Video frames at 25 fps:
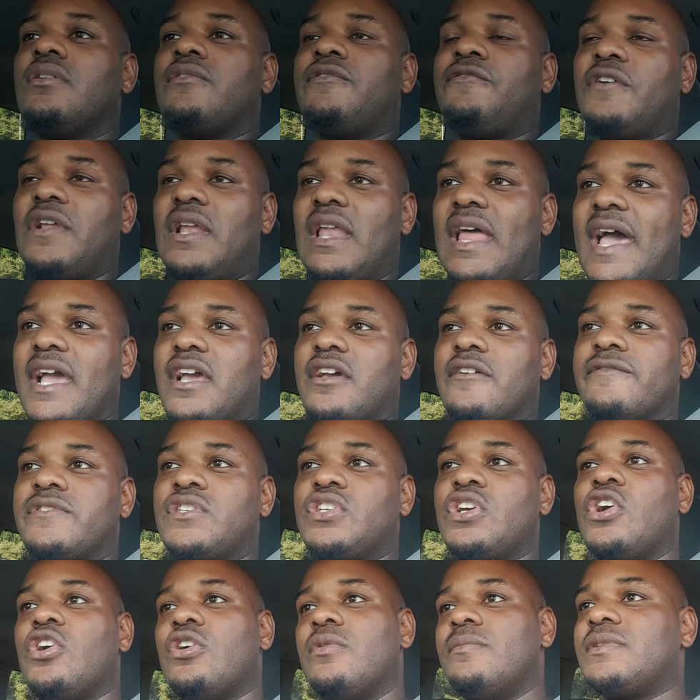for lack of
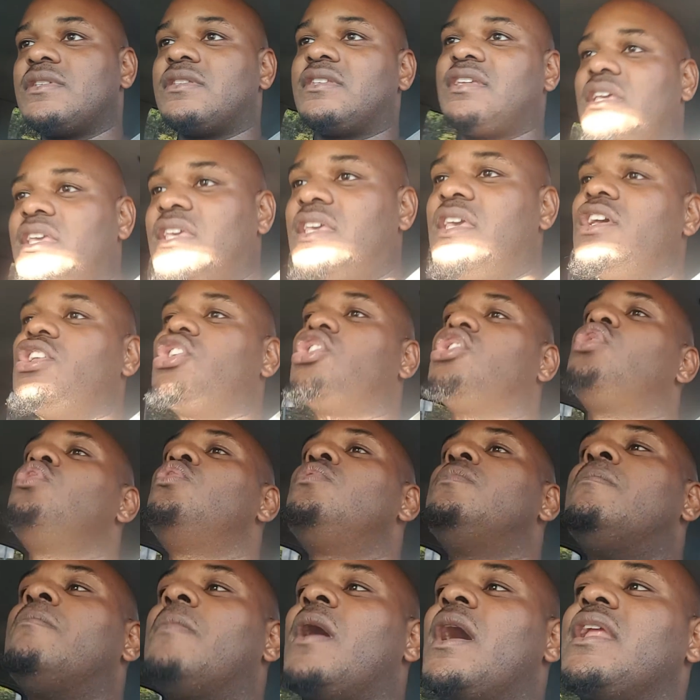terms, to get
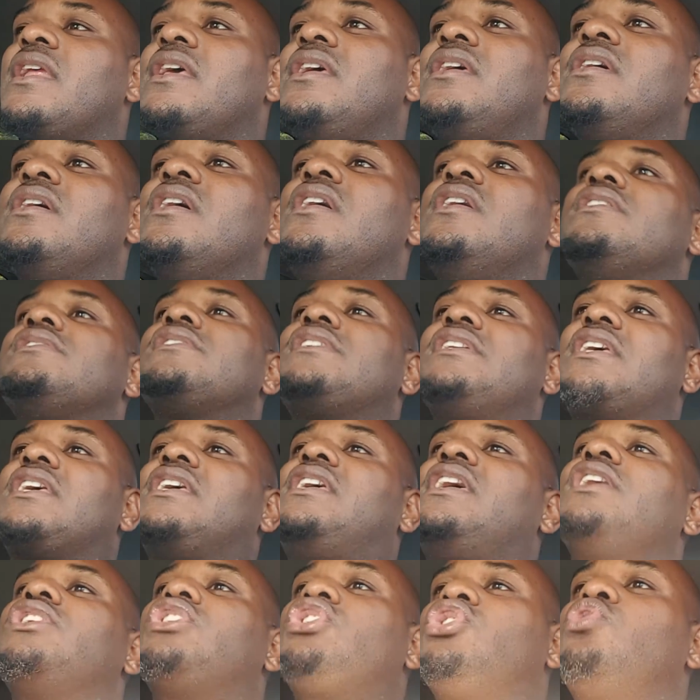you money, to
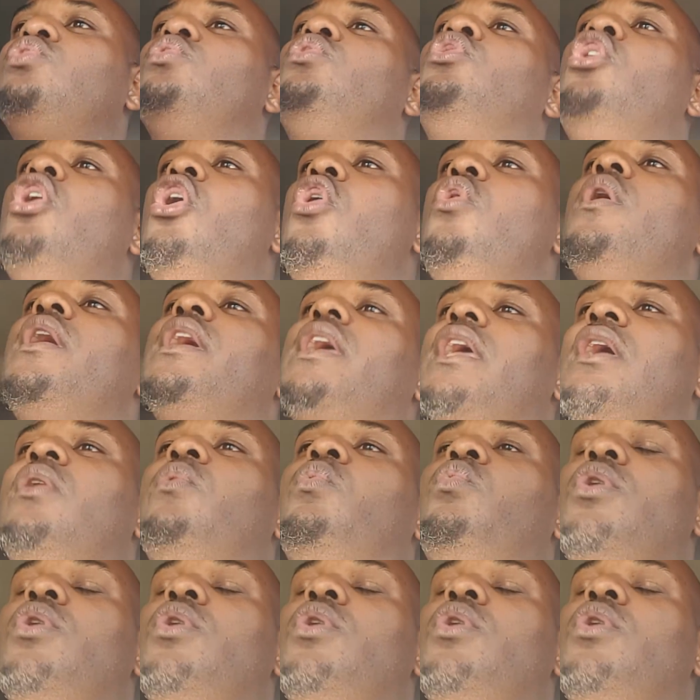get you going in